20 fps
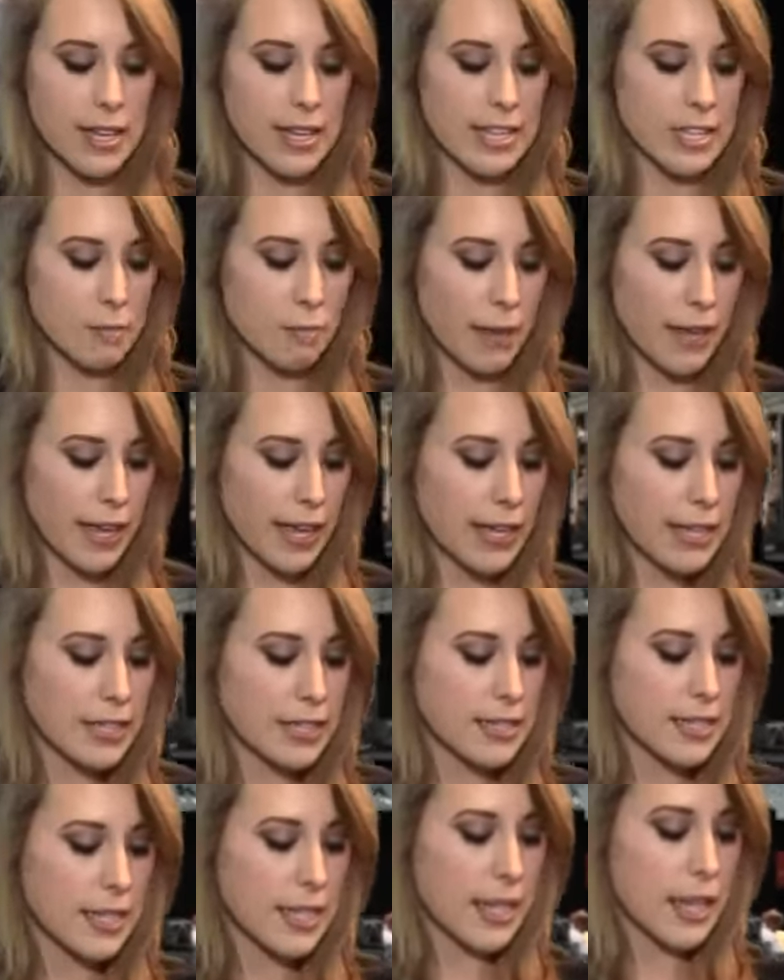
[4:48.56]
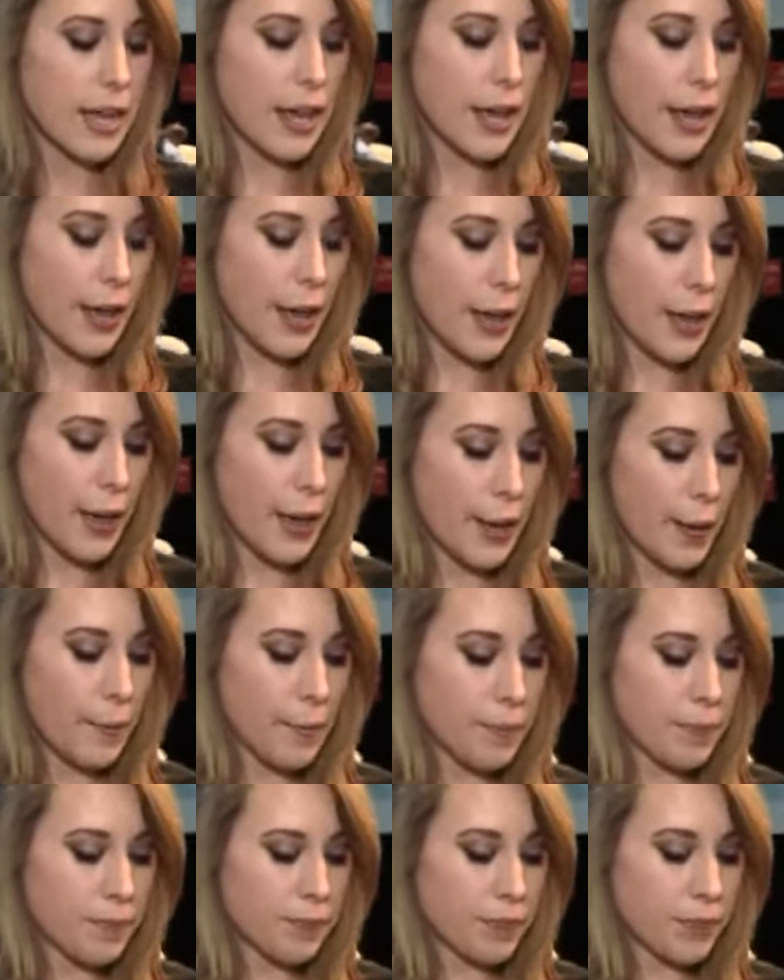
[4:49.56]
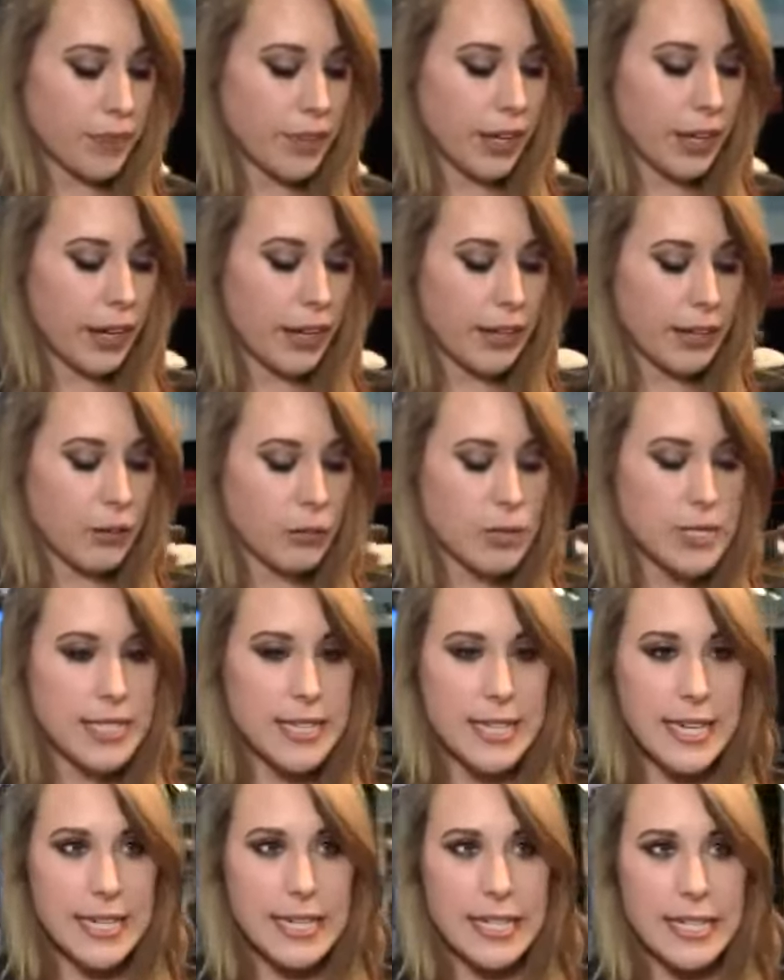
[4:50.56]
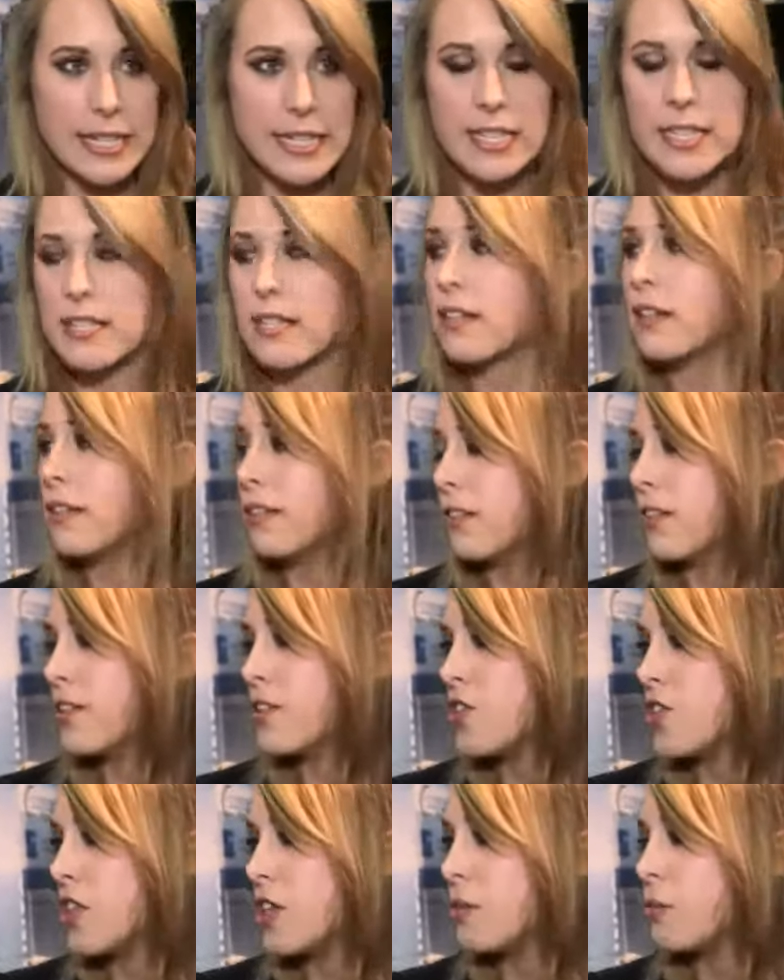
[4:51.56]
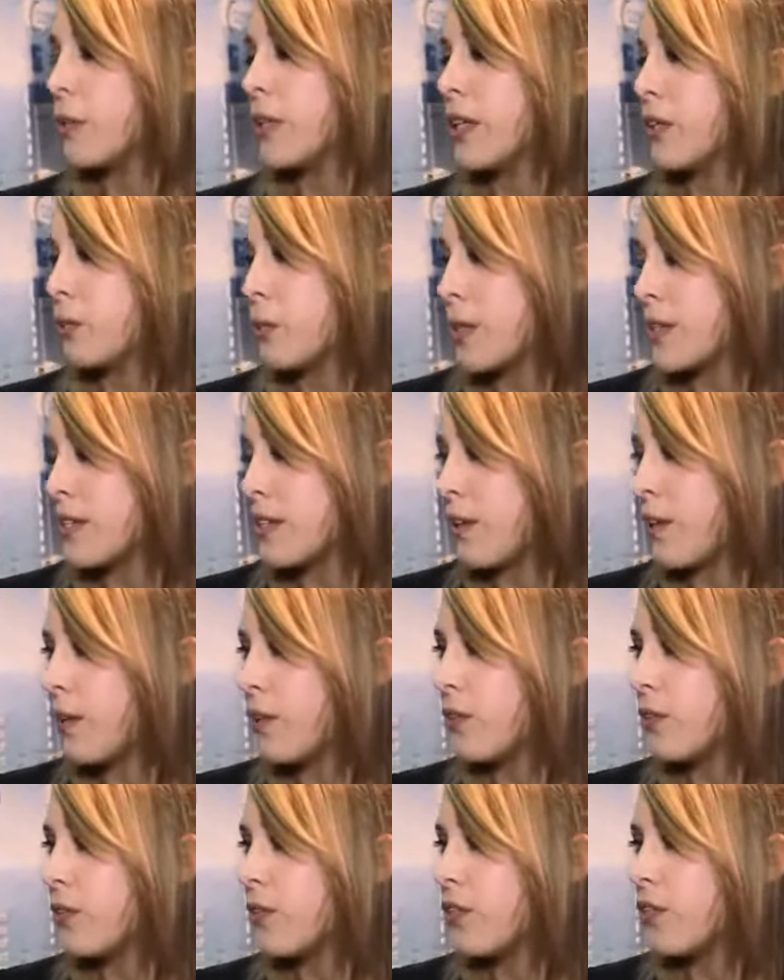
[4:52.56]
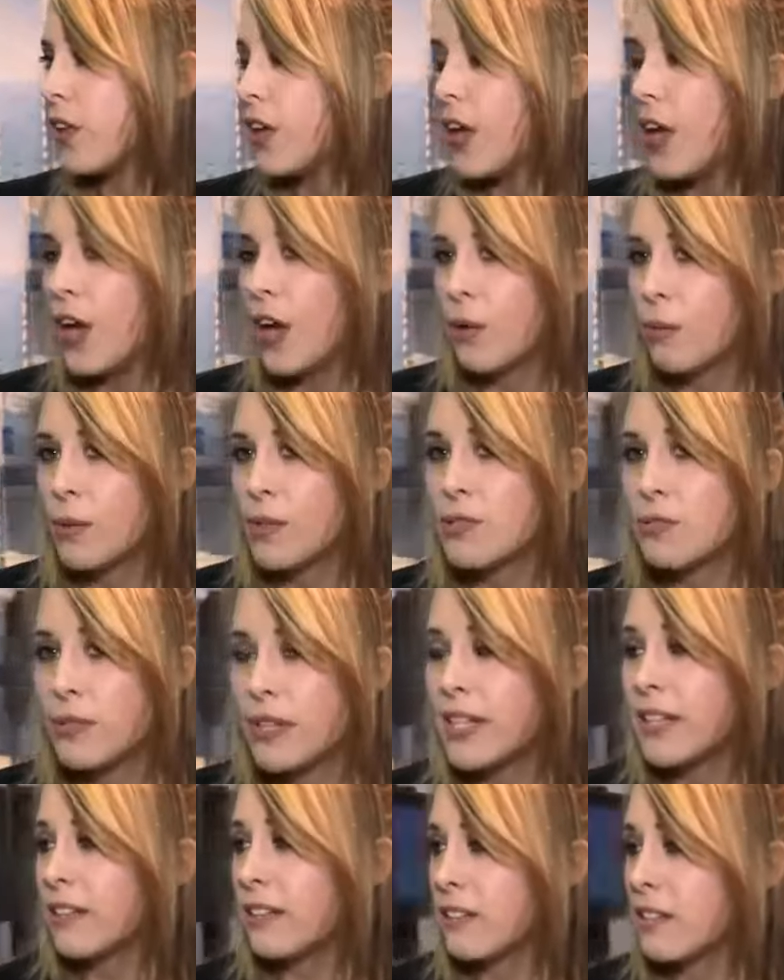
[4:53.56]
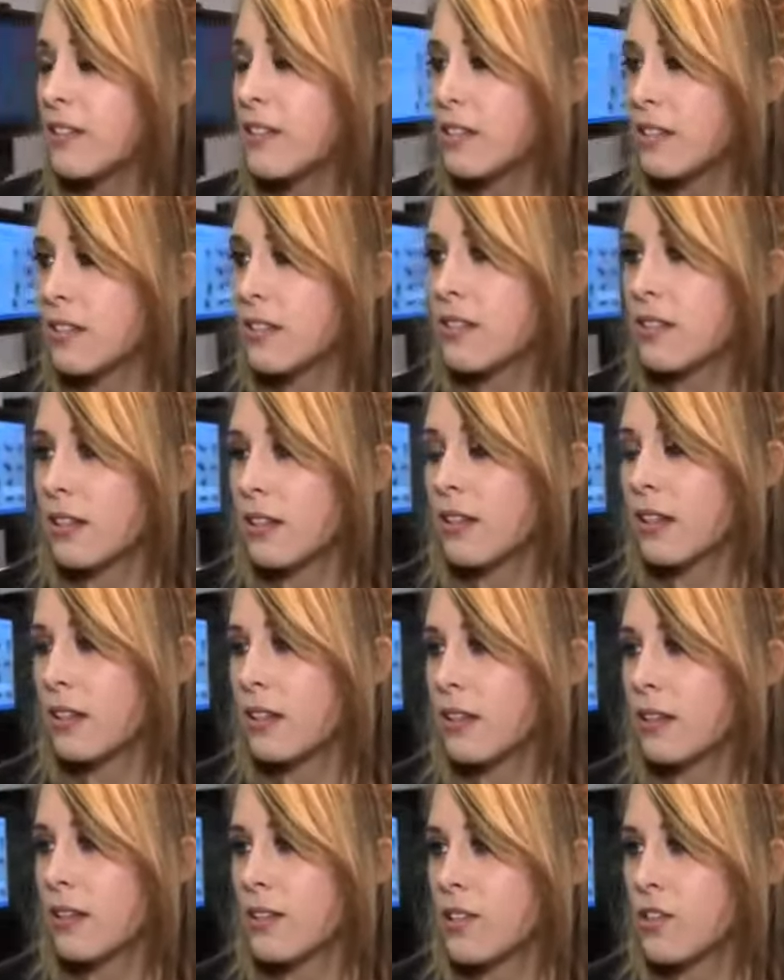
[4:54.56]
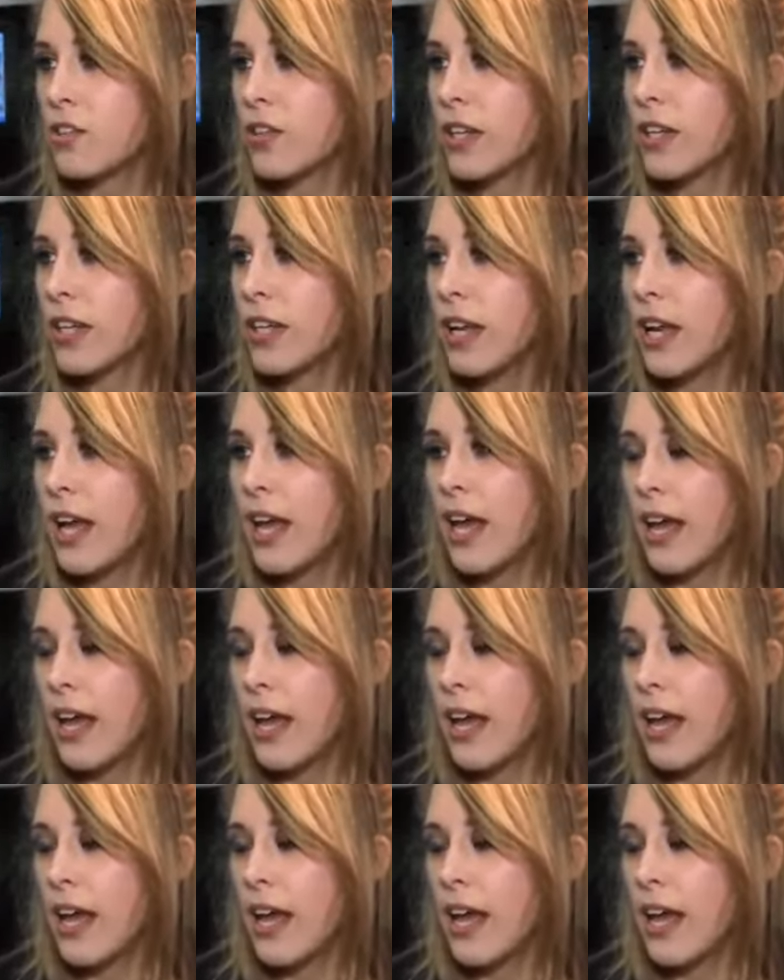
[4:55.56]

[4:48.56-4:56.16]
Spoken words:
aspect. And I would say that this technology, when it was launched, was really noticed in the industry.